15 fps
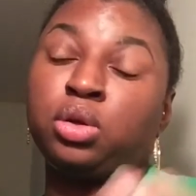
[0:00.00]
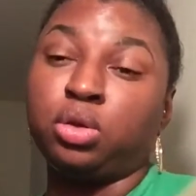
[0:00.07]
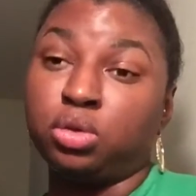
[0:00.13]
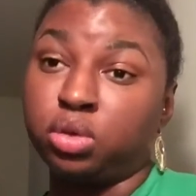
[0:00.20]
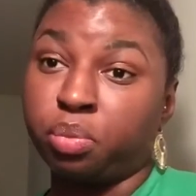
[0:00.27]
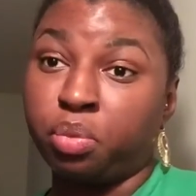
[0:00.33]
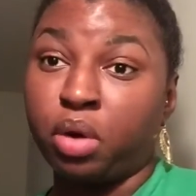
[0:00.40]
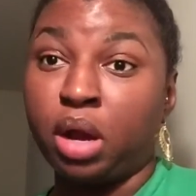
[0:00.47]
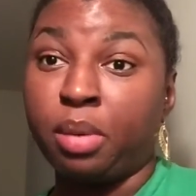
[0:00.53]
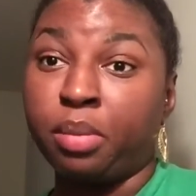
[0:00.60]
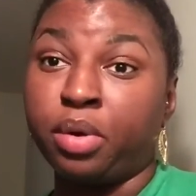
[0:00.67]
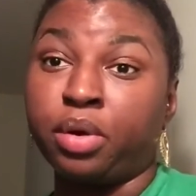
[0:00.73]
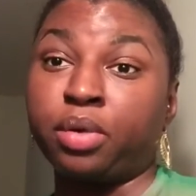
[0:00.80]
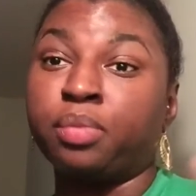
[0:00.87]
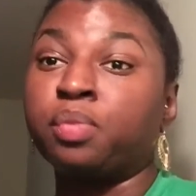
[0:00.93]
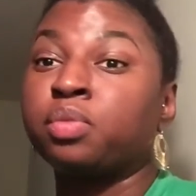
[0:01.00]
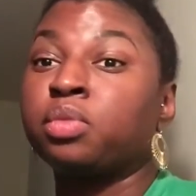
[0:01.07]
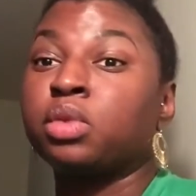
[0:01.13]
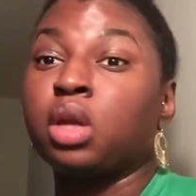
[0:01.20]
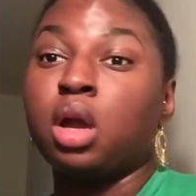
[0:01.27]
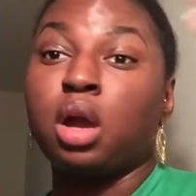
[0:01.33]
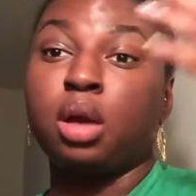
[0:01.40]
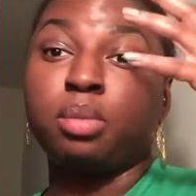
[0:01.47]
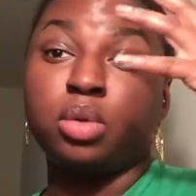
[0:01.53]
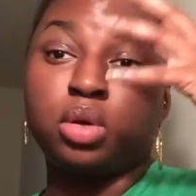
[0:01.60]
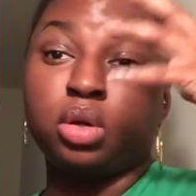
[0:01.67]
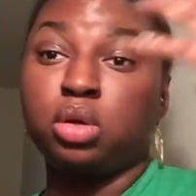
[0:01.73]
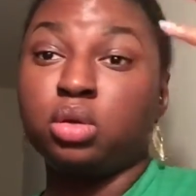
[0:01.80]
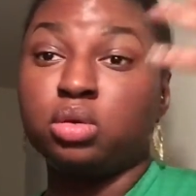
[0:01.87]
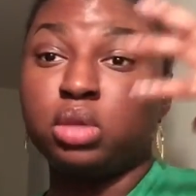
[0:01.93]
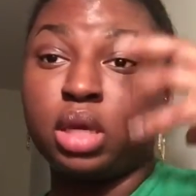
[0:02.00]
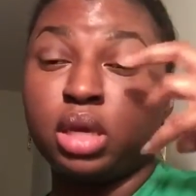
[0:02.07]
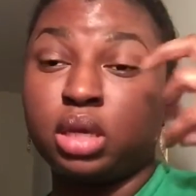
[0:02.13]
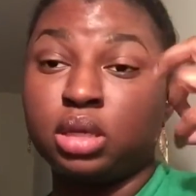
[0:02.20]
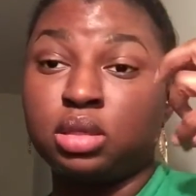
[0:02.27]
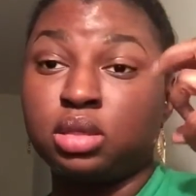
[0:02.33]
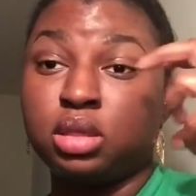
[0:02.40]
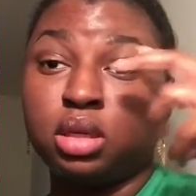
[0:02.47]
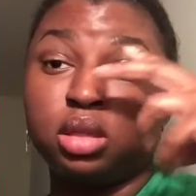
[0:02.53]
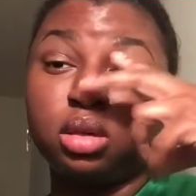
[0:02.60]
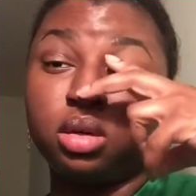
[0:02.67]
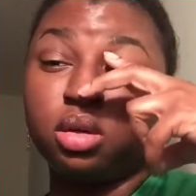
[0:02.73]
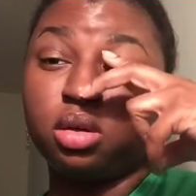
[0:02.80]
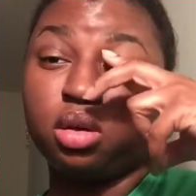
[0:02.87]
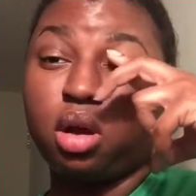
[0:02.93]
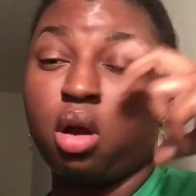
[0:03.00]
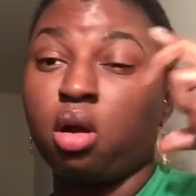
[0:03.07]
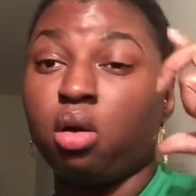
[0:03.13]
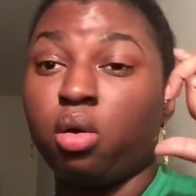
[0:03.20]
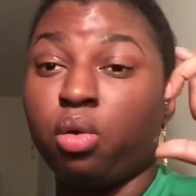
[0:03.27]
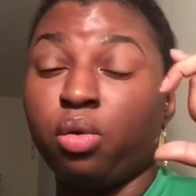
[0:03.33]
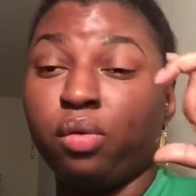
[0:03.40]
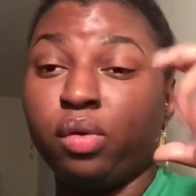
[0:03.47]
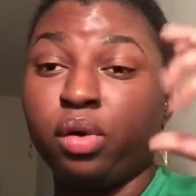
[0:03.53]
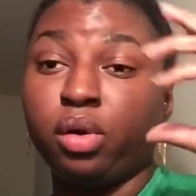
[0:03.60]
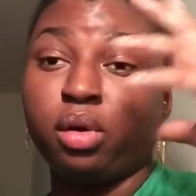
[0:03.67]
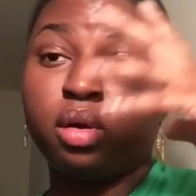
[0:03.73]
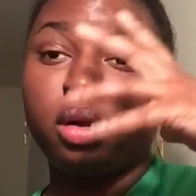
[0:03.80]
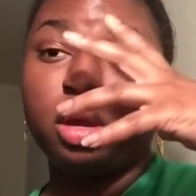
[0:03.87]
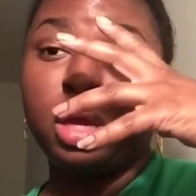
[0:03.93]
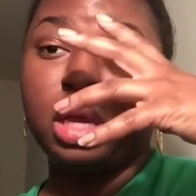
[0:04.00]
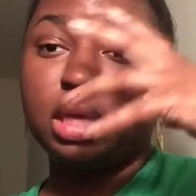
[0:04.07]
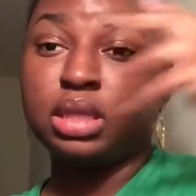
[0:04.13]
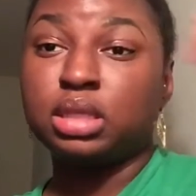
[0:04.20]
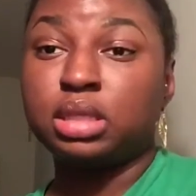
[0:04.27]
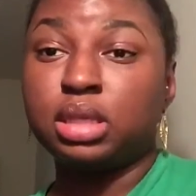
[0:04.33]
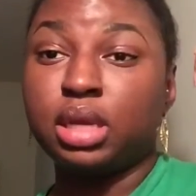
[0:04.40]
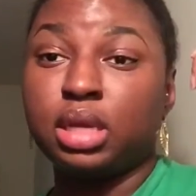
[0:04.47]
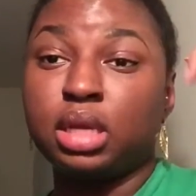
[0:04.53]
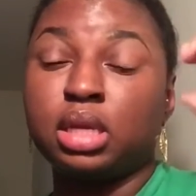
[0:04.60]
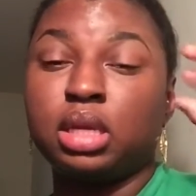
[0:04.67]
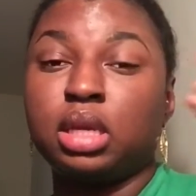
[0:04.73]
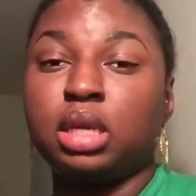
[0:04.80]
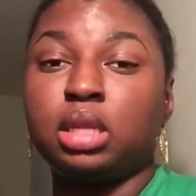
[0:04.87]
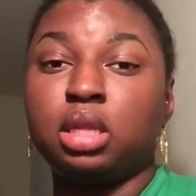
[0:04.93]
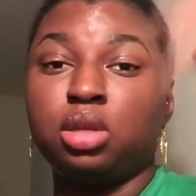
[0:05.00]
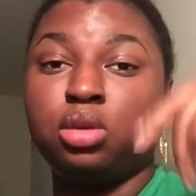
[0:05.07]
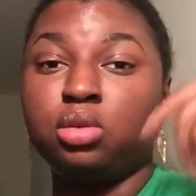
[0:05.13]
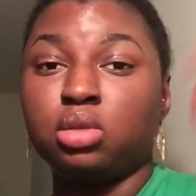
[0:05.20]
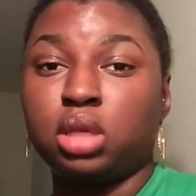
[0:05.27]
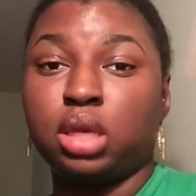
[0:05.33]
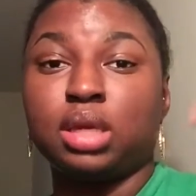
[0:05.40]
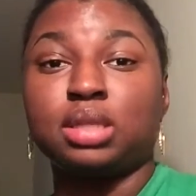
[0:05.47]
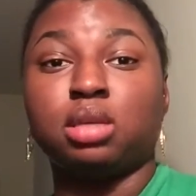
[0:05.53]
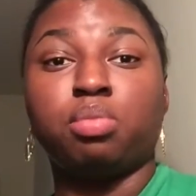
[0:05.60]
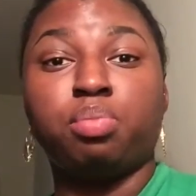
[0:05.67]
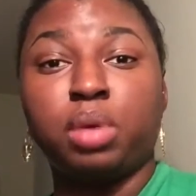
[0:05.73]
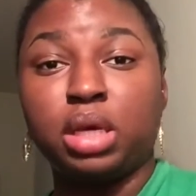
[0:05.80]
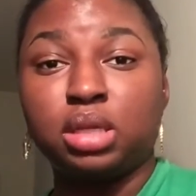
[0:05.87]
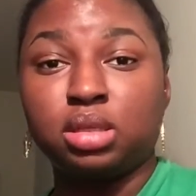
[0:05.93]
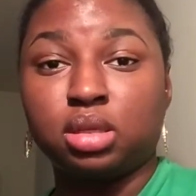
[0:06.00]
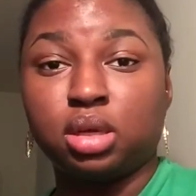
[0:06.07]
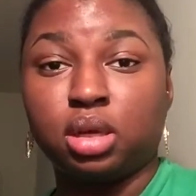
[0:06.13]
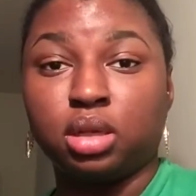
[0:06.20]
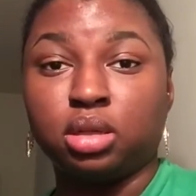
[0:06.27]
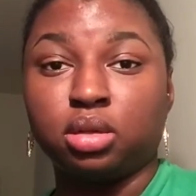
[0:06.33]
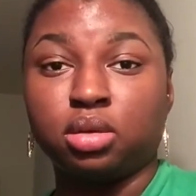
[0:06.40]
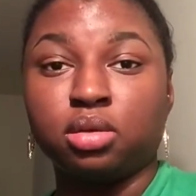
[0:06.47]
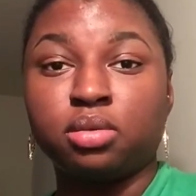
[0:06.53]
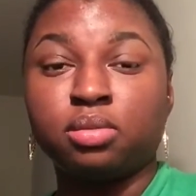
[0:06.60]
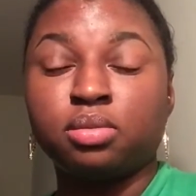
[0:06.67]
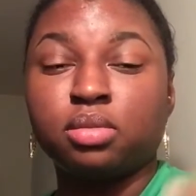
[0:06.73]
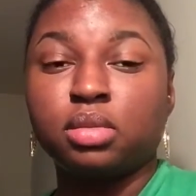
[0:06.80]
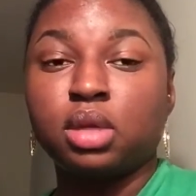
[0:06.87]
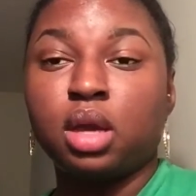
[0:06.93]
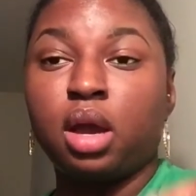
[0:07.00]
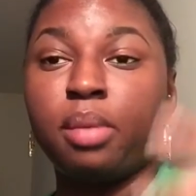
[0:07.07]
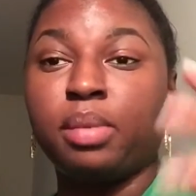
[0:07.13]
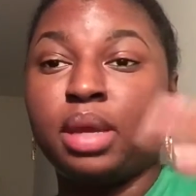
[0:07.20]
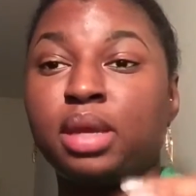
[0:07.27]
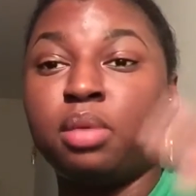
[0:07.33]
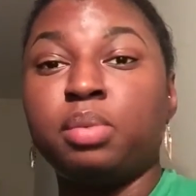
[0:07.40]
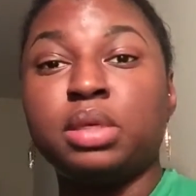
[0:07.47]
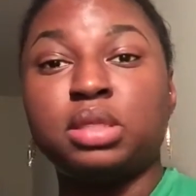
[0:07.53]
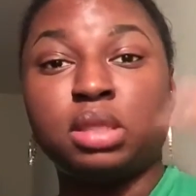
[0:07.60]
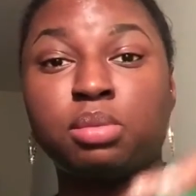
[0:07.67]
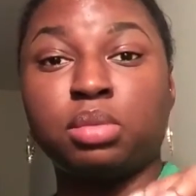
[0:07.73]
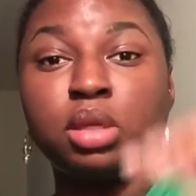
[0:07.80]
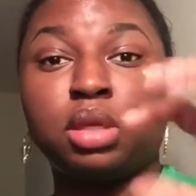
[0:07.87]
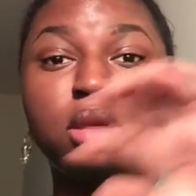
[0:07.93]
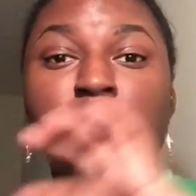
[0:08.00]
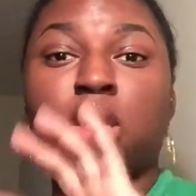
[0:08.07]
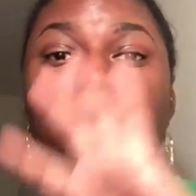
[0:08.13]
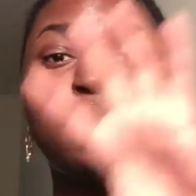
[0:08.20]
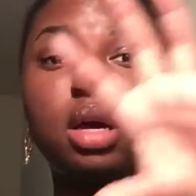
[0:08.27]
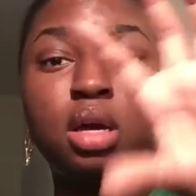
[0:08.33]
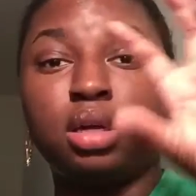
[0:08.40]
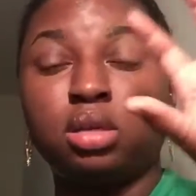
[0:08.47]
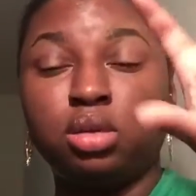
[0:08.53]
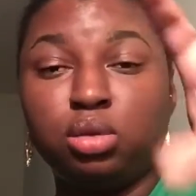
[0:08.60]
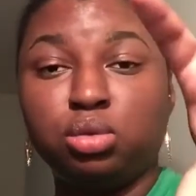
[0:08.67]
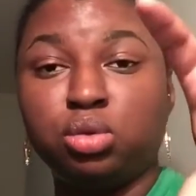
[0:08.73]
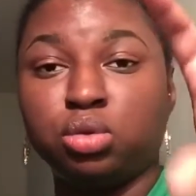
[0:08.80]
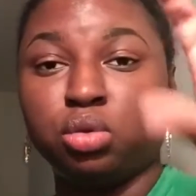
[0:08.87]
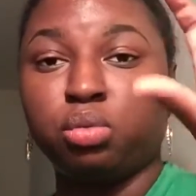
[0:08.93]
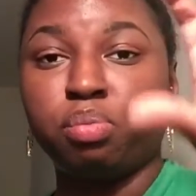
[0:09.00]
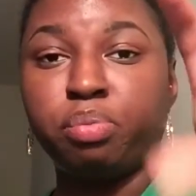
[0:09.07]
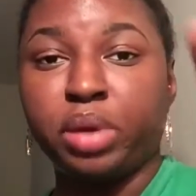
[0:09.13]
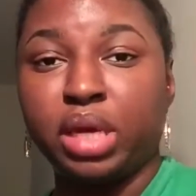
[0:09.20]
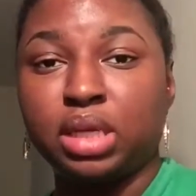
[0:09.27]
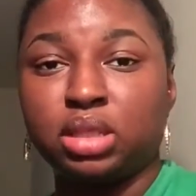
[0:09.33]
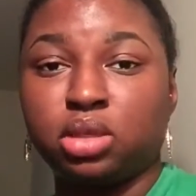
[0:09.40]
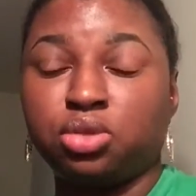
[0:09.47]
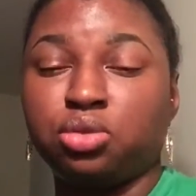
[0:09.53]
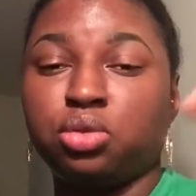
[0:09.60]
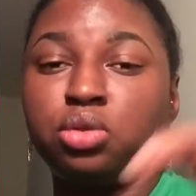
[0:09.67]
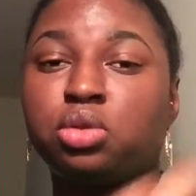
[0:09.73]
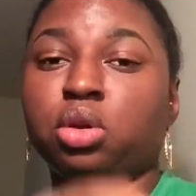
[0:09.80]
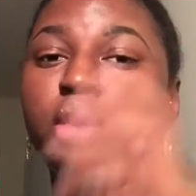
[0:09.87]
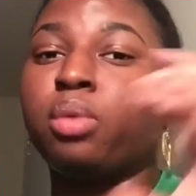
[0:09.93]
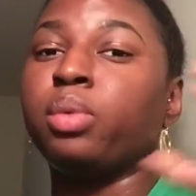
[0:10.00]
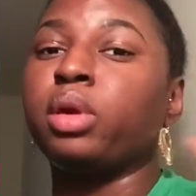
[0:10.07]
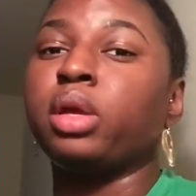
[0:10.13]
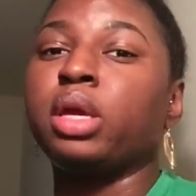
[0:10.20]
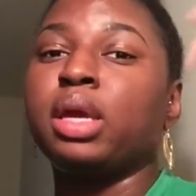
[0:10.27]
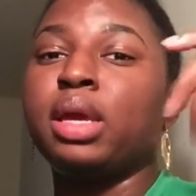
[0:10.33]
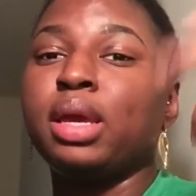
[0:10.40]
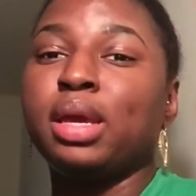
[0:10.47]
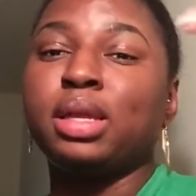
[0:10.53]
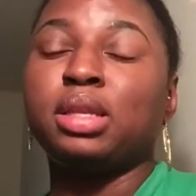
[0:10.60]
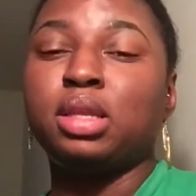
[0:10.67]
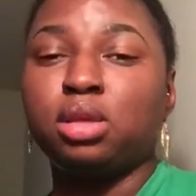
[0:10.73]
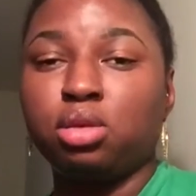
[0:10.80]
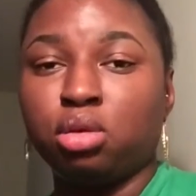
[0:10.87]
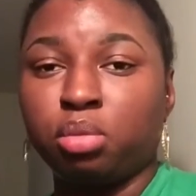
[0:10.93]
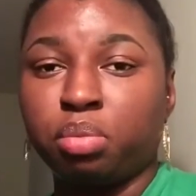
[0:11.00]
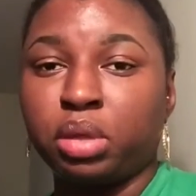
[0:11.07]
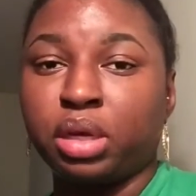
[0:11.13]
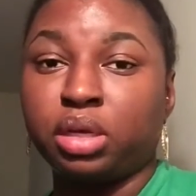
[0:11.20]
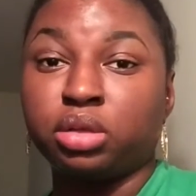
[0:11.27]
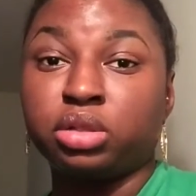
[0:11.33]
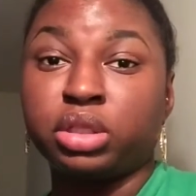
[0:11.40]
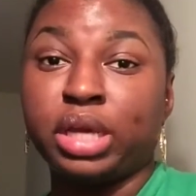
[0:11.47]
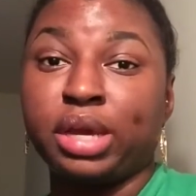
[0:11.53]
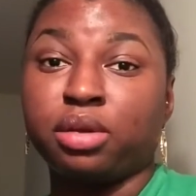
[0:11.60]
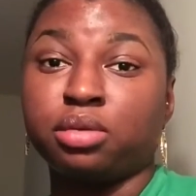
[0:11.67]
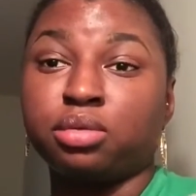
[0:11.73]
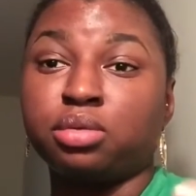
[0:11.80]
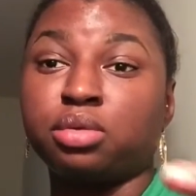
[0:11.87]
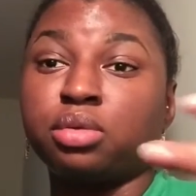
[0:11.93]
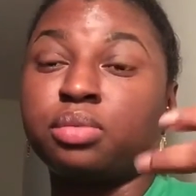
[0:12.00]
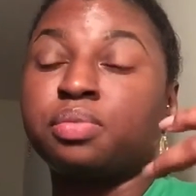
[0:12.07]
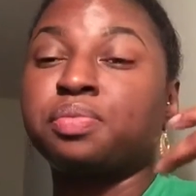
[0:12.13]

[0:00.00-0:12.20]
to use a primer. You can use a concealer all over and set it, and then use it as a base color. And that'll be something, a neutral base that you start with, and then you apply your shadows.